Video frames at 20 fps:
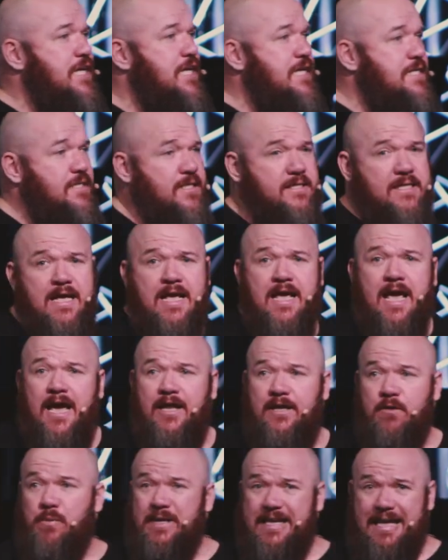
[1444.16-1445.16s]
Jesus.
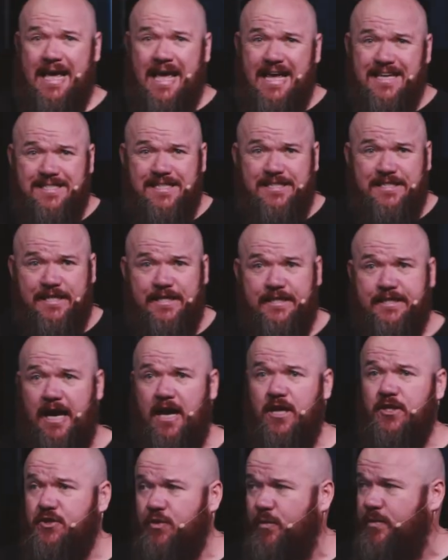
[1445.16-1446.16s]
And when he has this
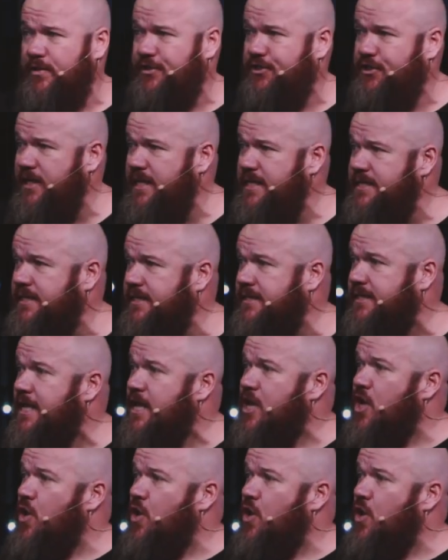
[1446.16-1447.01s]
encounter with Jesus,